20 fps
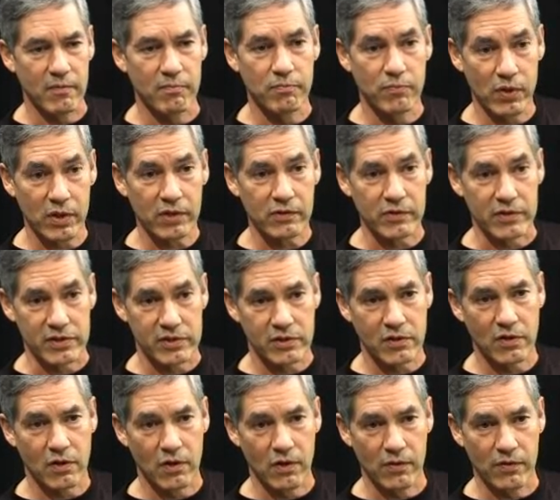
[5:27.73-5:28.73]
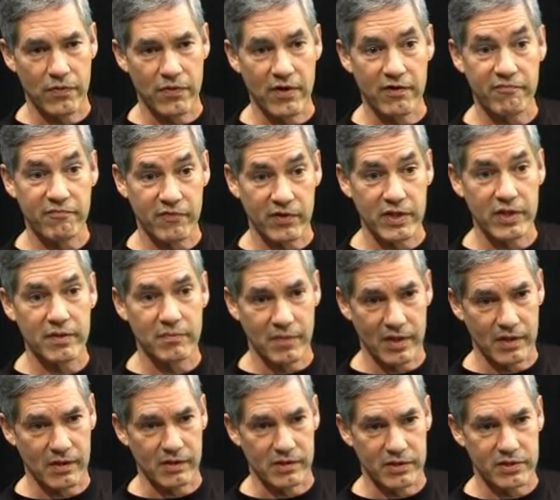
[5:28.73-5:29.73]
booklets called The
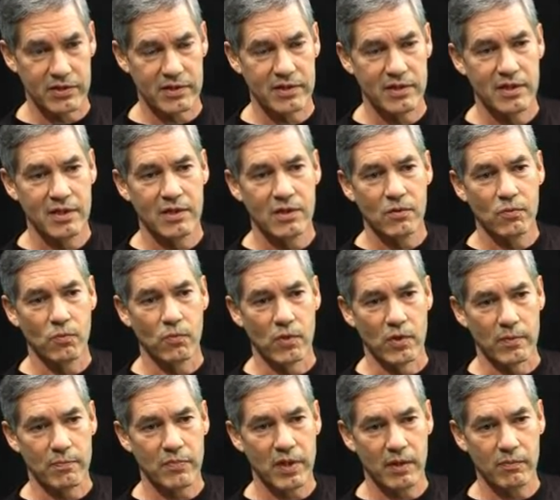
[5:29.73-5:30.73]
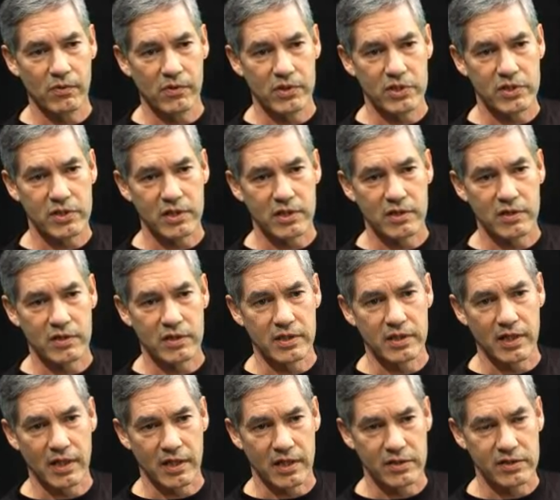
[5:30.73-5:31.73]
Fundamentals were published in the
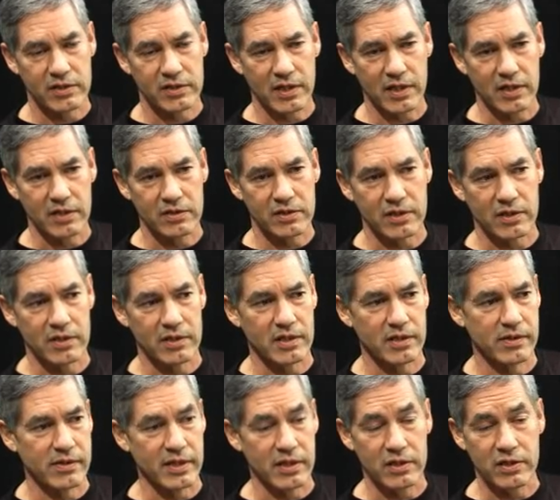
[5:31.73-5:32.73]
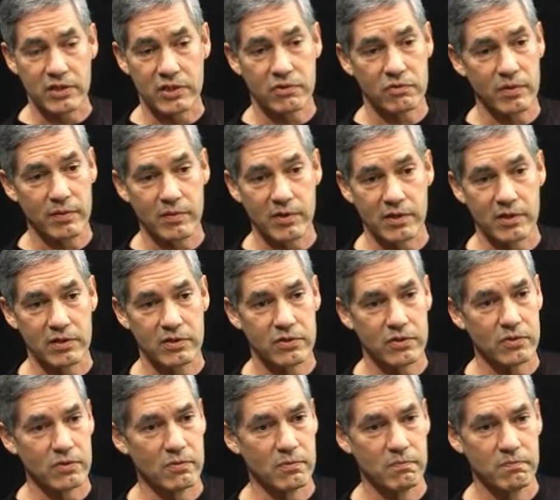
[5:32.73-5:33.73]
United States and then distributed
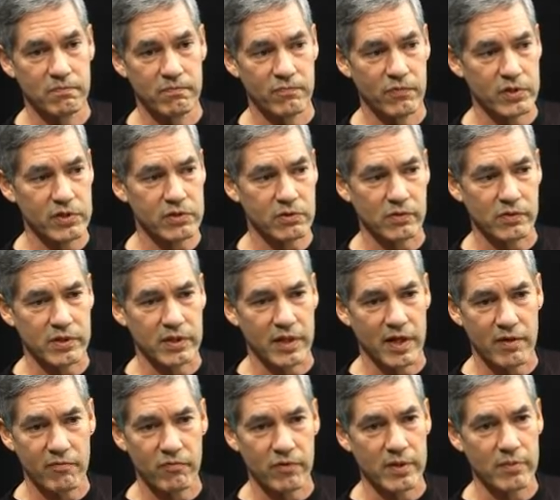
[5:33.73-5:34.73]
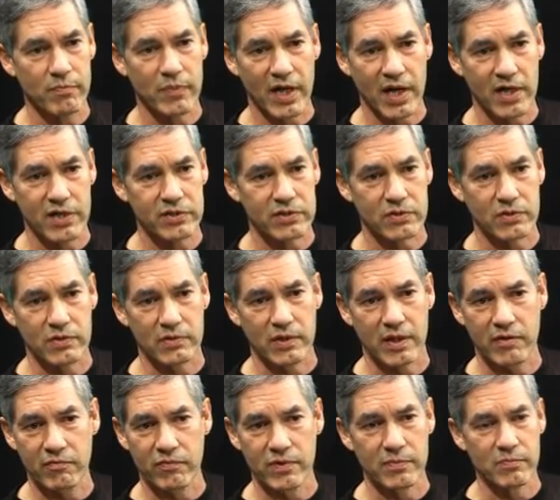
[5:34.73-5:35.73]
to virtually every pastor,
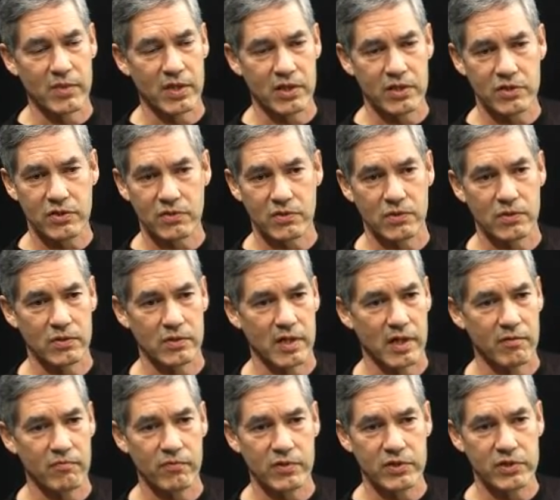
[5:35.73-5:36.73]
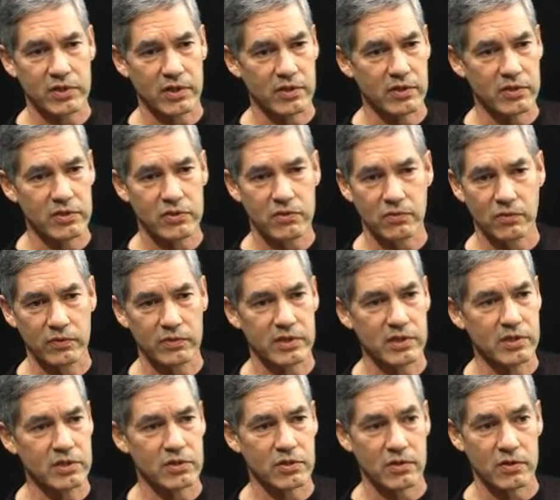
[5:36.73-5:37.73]
every minister, every Sunday school
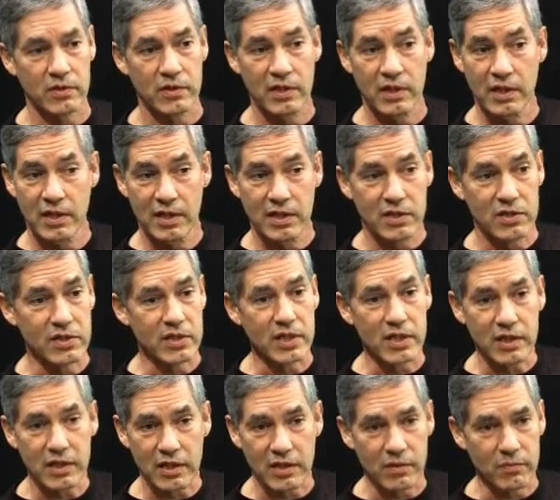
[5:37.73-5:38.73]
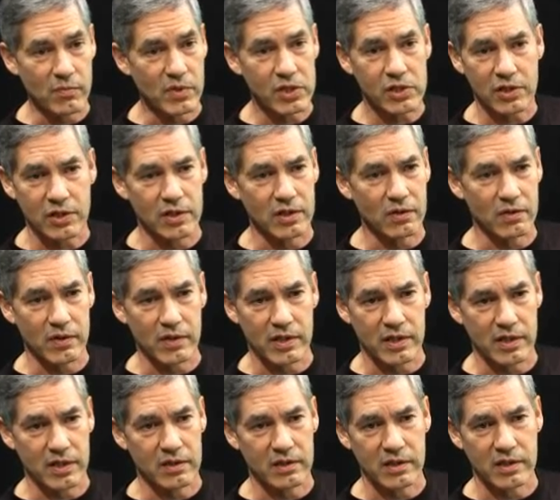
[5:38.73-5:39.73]
teacher, deacon,
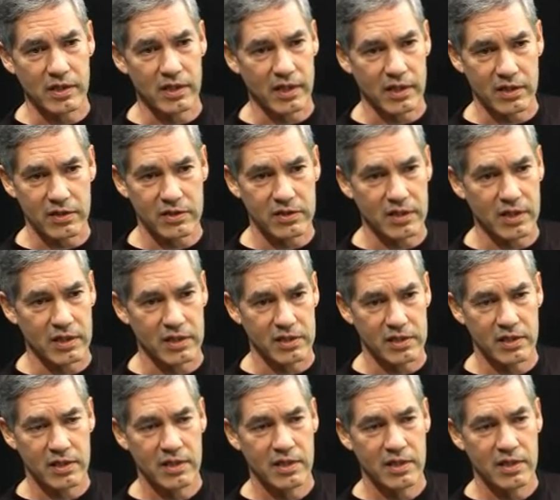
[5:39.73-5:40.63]
missionary in the United States.